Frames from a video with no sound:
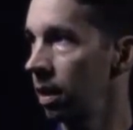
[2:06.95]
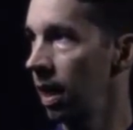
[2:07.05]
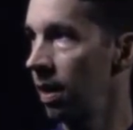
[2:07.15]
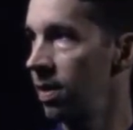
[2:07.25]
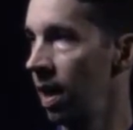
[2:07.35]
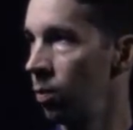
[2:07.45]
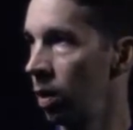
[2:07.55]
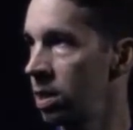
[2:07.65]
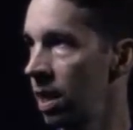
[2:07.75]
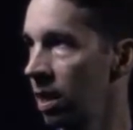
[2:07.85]
and then
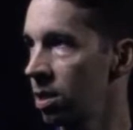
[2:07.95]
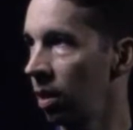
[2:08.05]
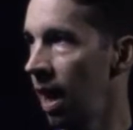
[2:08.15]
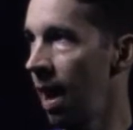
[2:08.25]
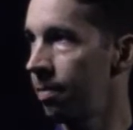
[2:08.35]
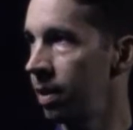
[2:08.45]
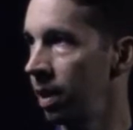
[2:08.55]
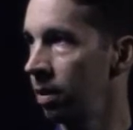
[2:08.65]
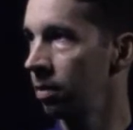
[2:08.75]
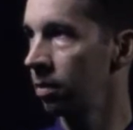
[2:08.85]
once things start
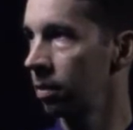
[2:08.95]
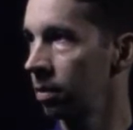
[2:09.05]
happening,